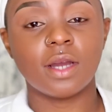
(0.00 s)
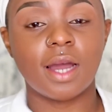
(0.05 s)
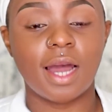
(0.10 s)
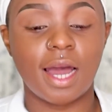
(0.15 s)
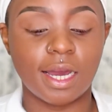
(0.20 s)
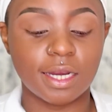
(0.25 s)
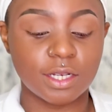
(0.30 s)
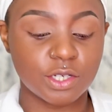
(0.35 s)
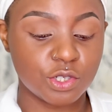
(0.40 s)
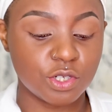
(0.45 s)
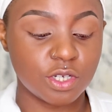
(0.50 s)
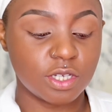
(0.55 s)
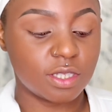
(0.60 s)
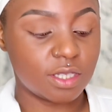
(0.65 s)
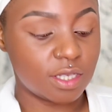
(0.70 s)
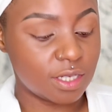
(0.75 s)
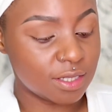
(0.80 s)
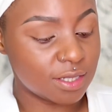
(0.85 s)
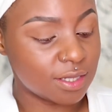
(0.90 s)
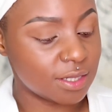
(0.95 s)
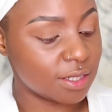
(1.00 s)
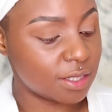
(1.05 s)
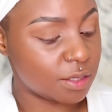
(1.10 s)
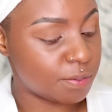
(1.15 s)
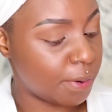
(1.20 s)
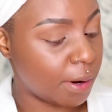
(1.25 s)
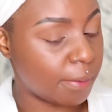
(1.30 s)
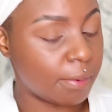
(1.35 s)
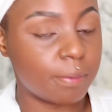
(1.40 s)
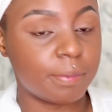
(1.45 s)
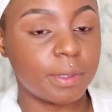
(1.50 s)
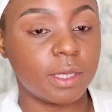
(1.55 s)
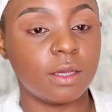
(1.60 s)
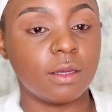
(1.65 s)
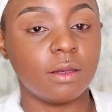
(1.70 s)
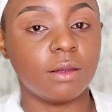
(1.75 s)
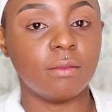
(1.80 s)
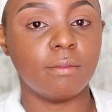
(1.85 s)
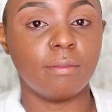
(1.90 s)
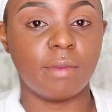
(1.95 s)
Actually, this is
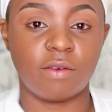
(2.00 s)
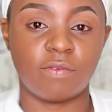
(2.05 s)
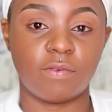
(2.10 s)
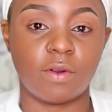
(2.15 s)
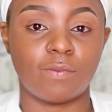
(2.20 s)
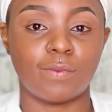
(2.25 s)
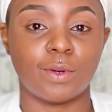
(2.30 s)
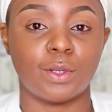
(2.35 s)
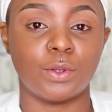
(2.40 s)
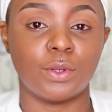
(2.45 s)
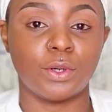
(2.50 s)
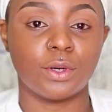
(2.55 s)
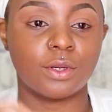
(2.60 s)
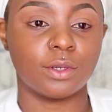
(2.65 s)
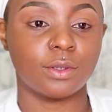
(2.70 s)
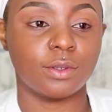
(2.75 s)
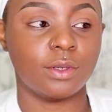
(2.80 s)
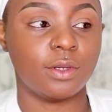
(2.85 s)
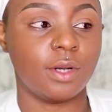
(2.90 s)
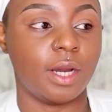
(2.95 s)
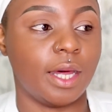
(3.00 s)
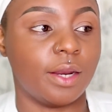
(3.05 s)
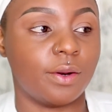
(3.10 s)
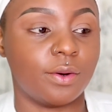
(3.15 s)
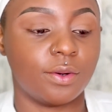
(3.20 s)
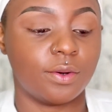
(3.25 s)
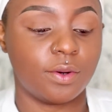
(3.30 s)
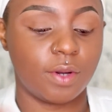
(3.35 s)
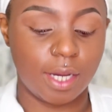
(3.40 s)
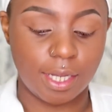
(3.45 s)
probably my favorite look. I don't know.